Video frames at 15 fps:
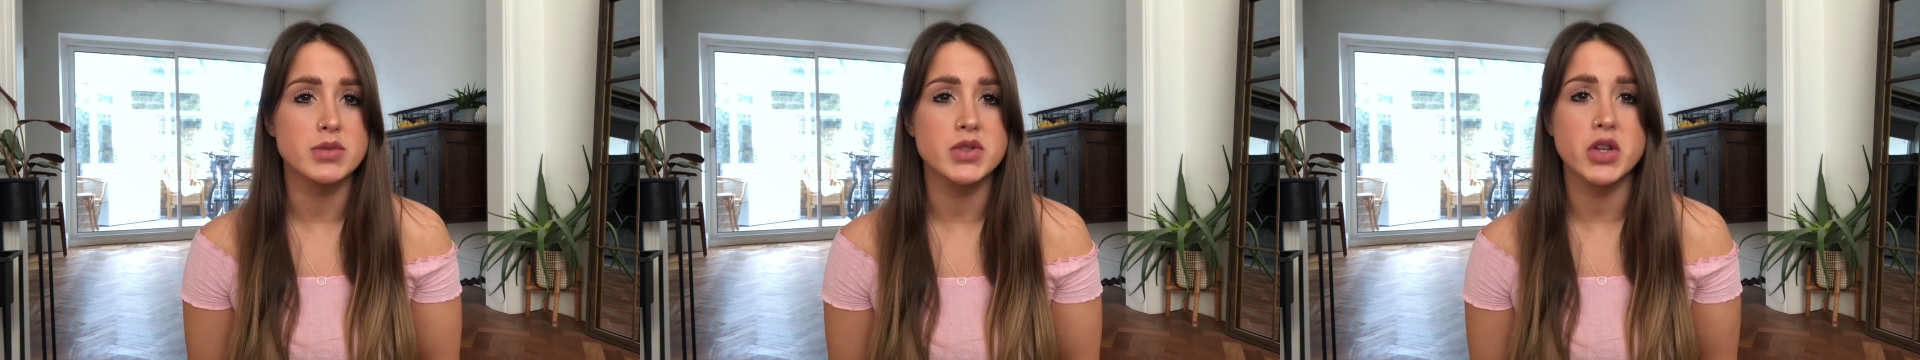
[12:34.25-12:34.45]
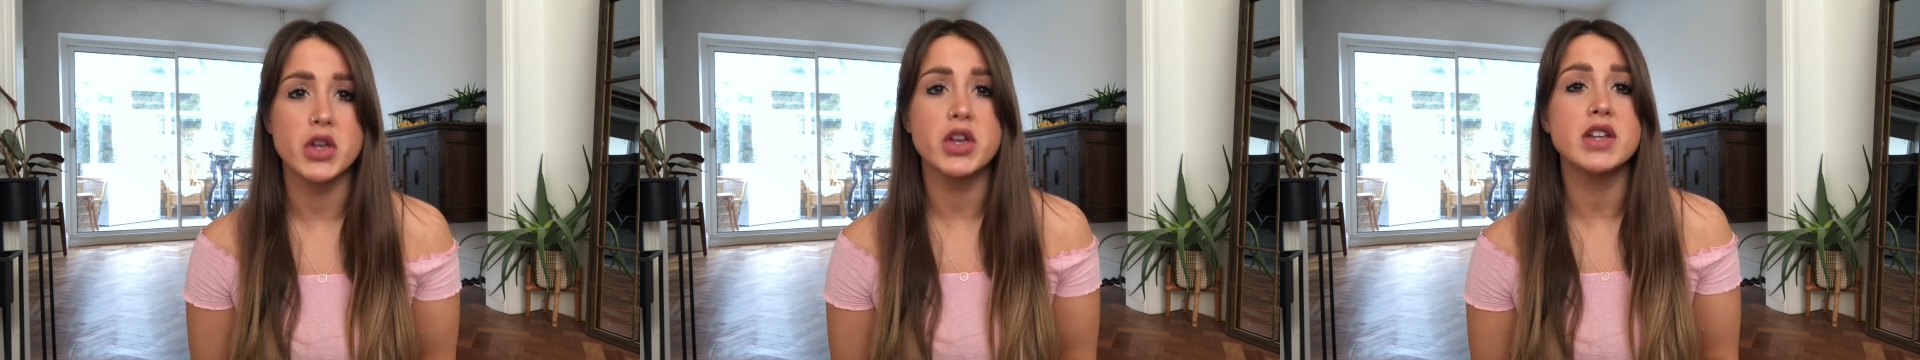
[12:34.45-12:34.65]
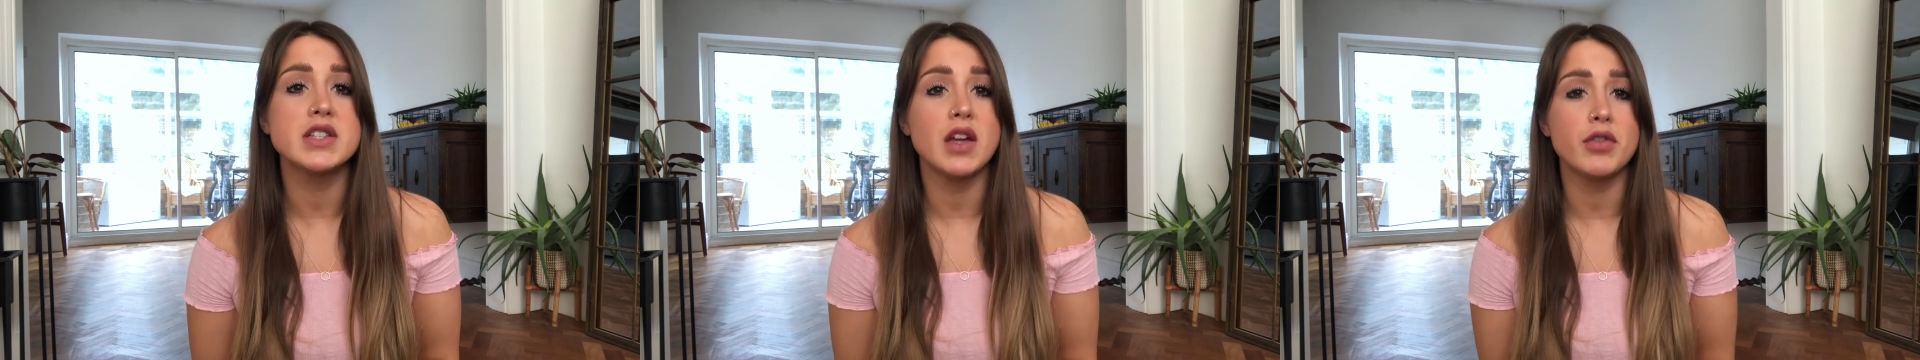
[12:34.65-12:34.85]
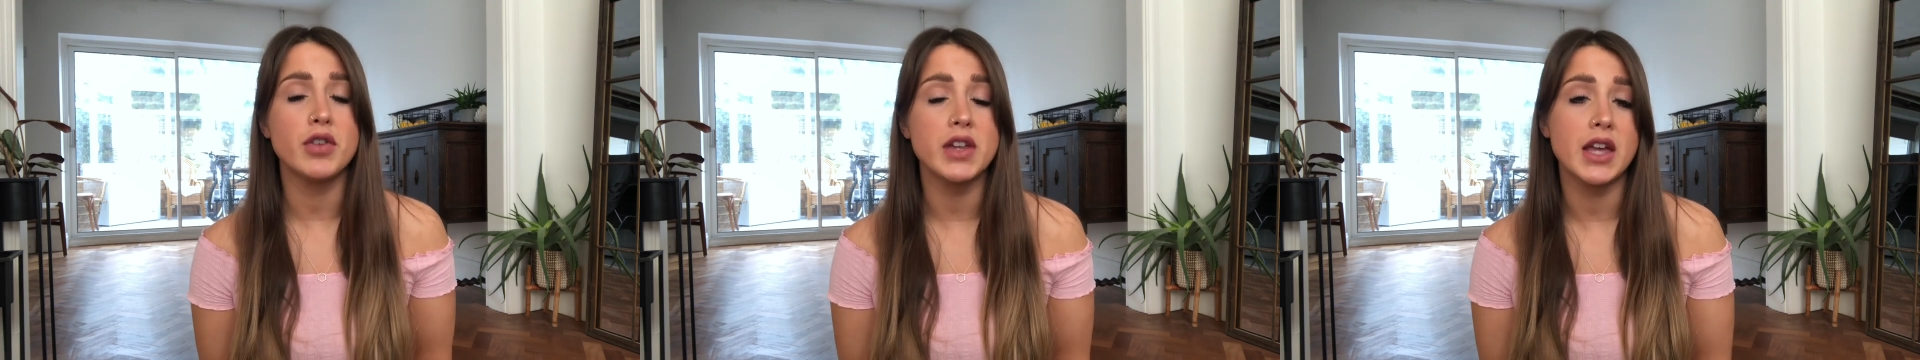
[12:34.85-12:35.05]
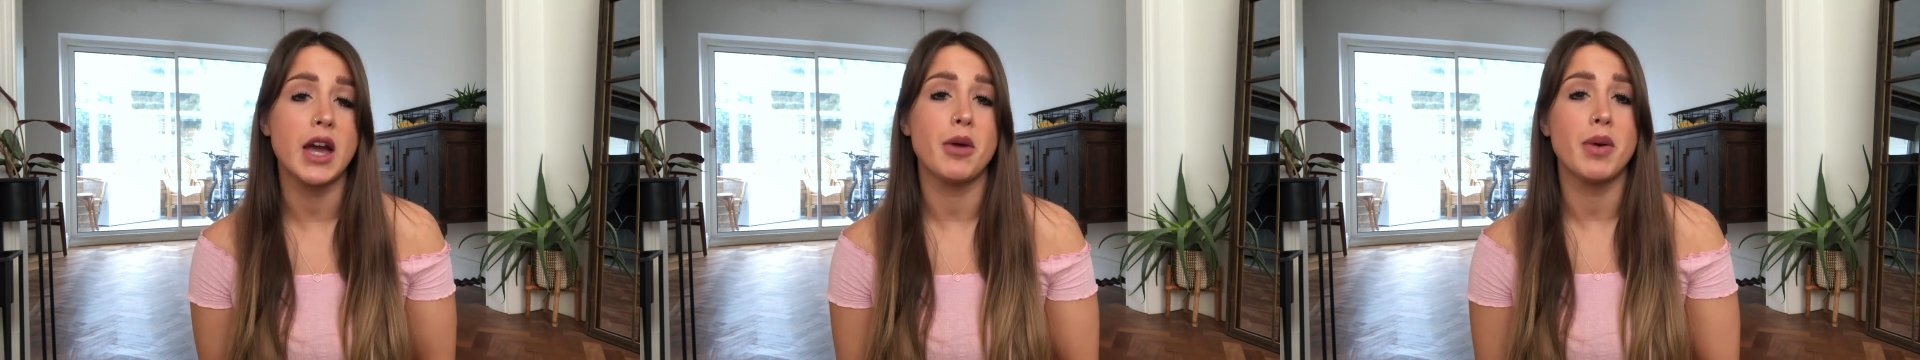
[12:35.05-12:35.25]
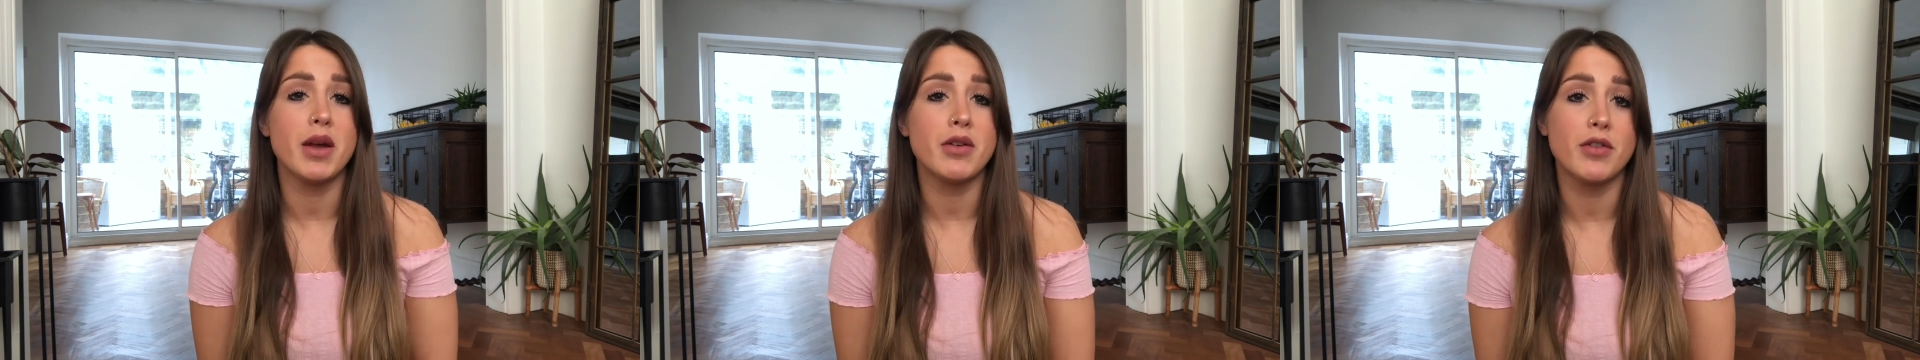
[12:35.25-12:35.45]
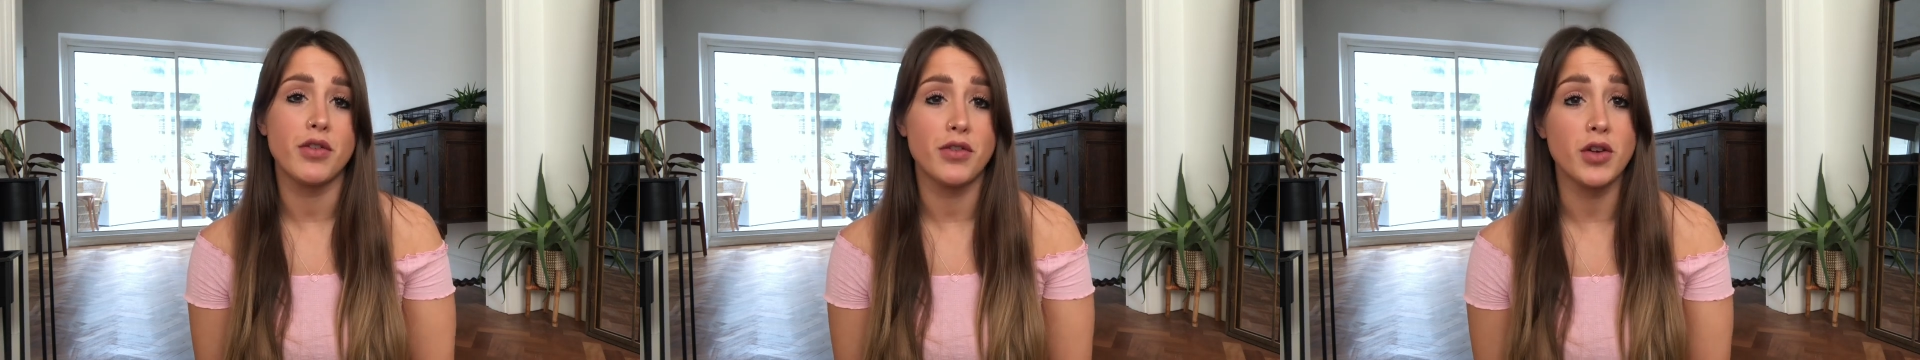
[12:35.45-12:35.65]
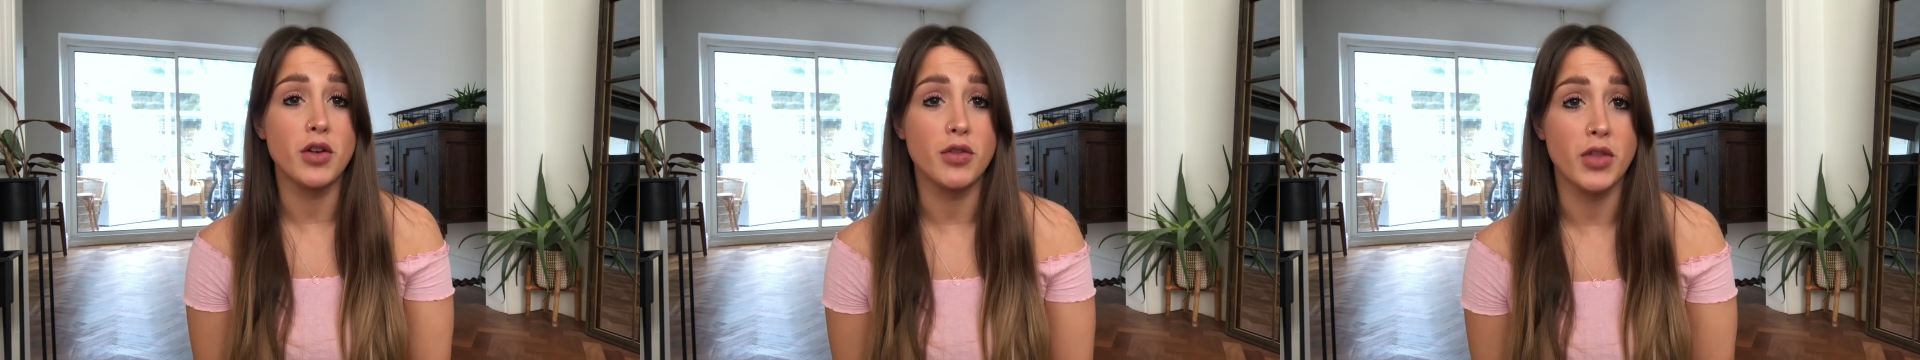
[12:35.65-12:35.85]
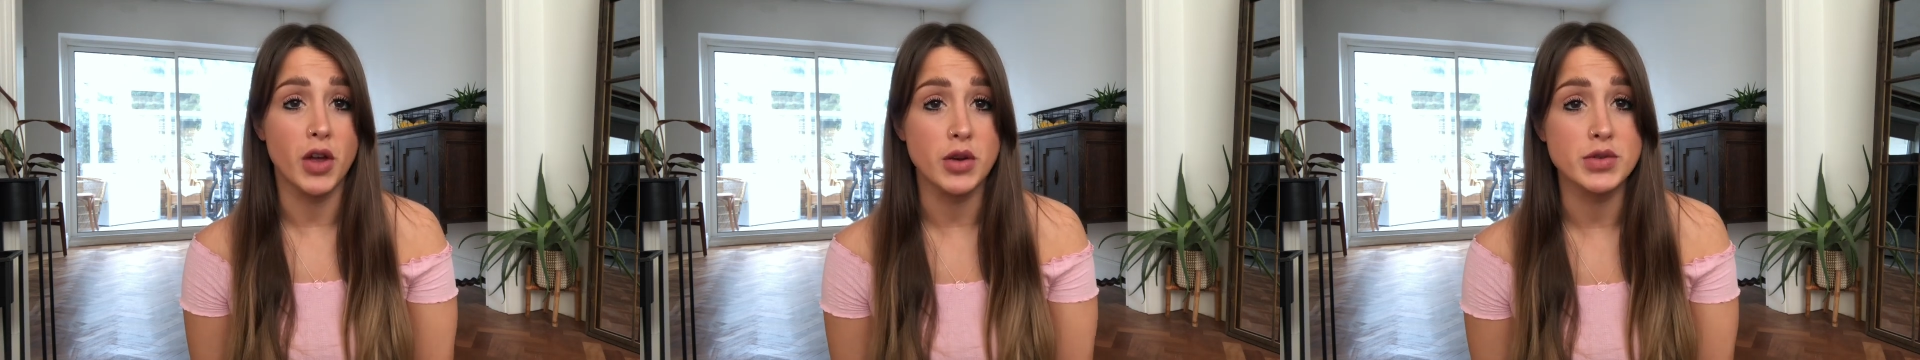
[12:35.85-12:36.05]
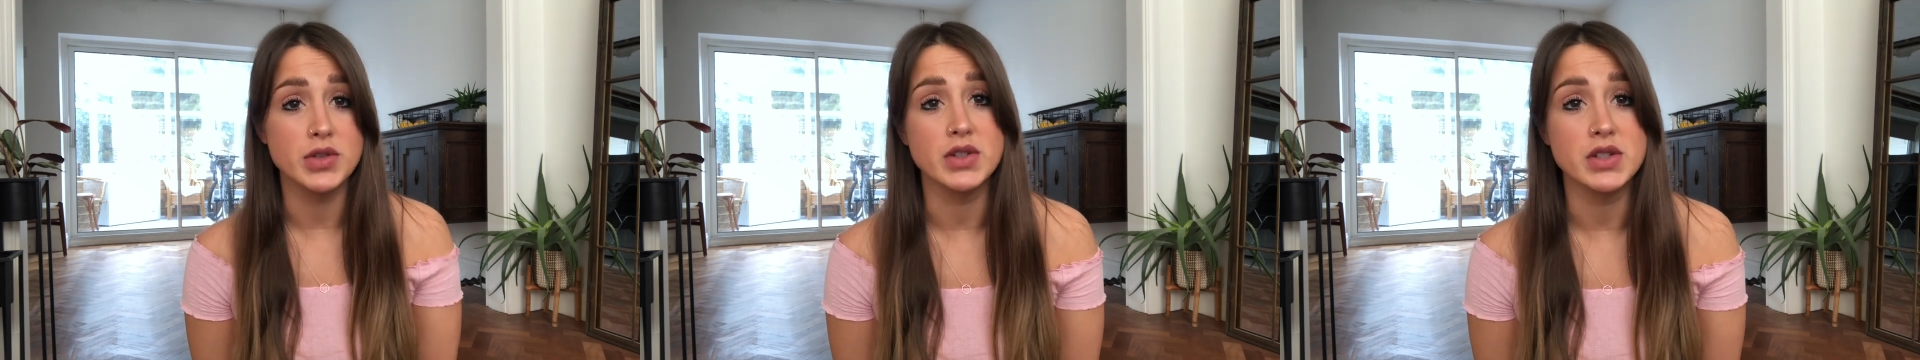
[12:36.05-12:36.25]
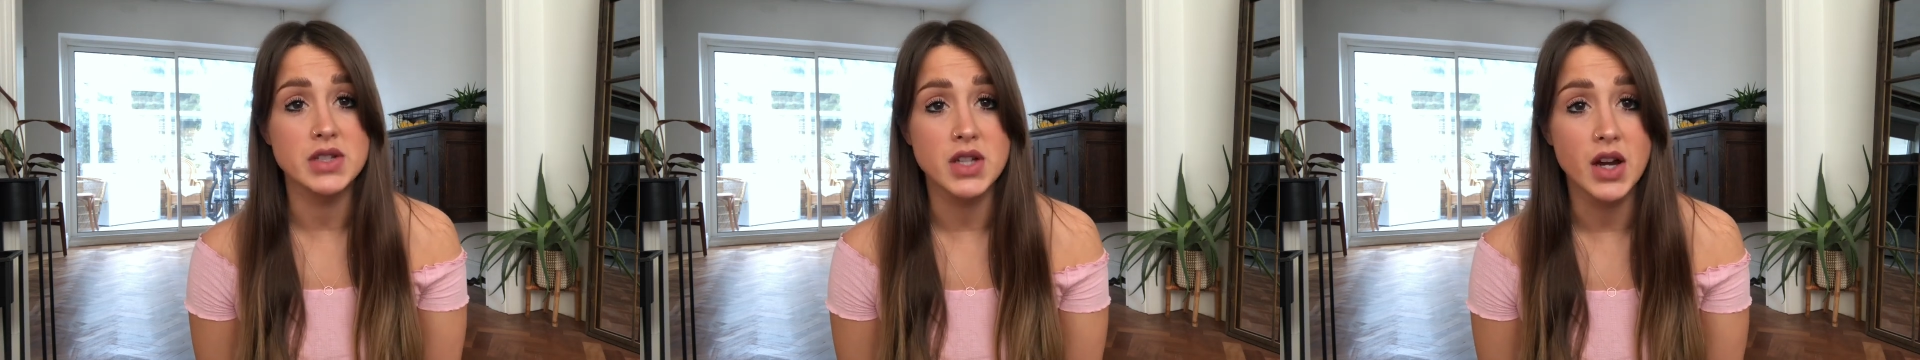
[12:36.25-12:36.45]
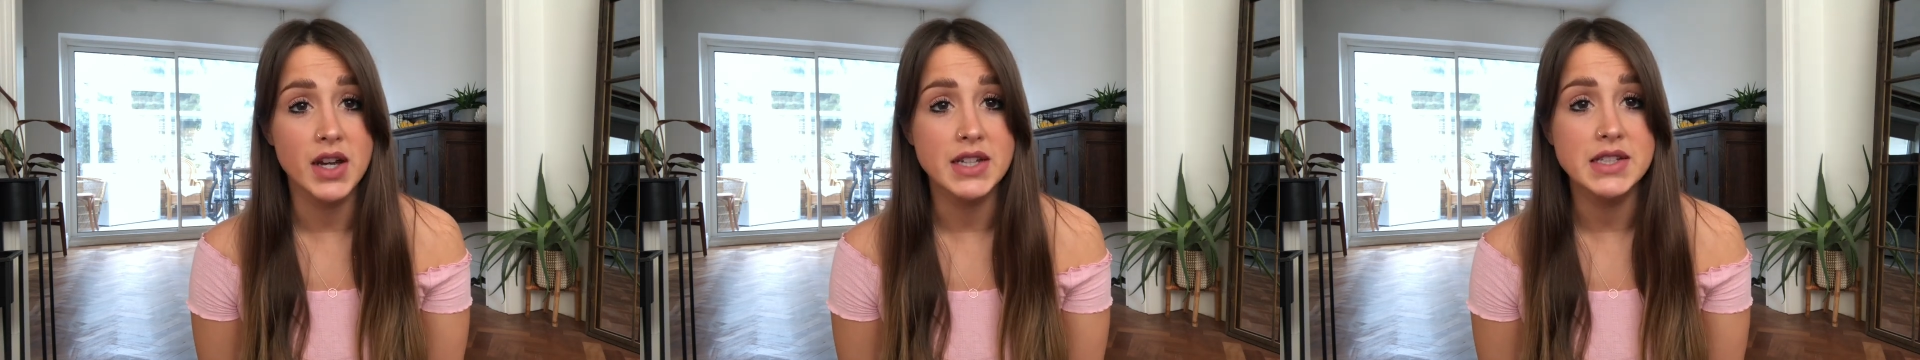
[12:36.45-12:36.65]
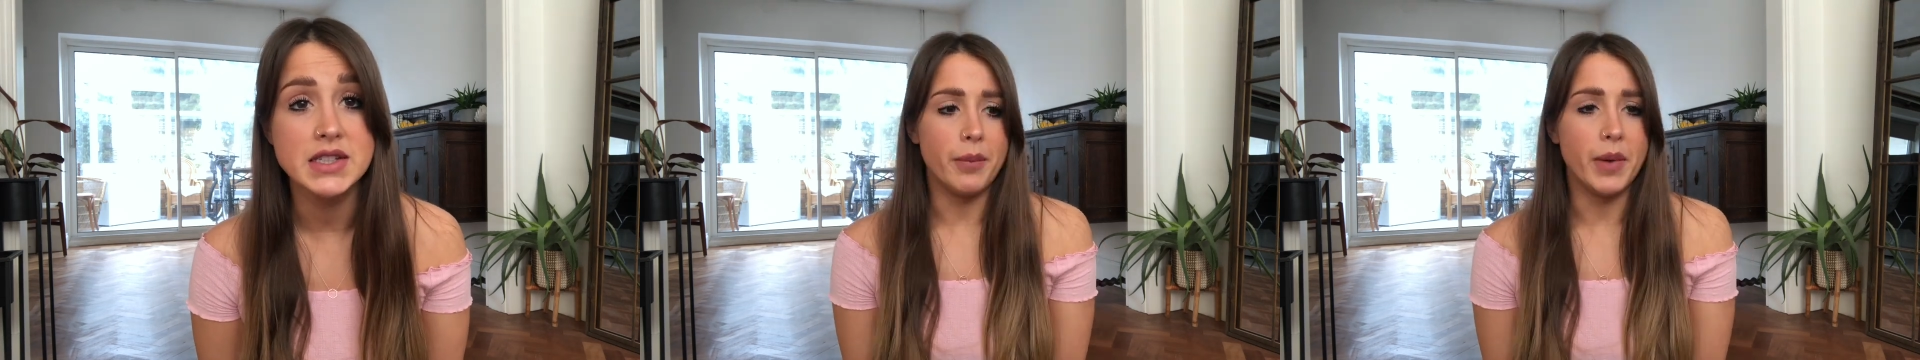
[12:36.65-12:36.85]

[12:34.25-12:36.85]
So you can definitely get away with a few of those on the side.